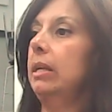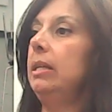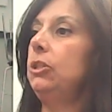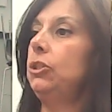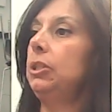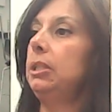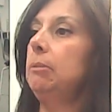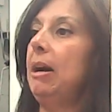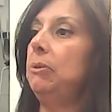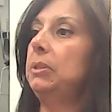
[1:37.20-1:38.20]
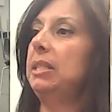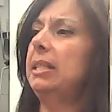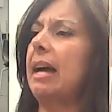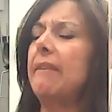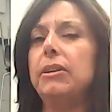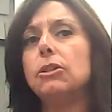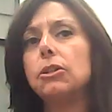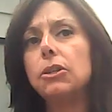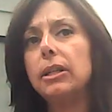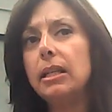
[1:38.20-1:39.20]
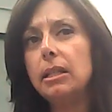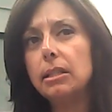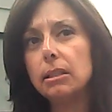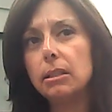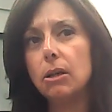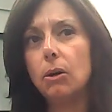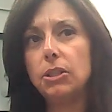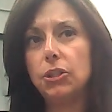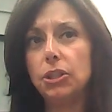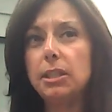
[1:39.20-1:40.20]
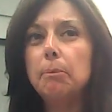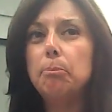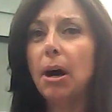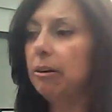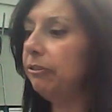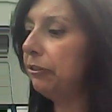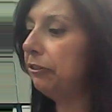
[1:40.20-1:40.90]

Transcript: just about 7 degrees, so it's just above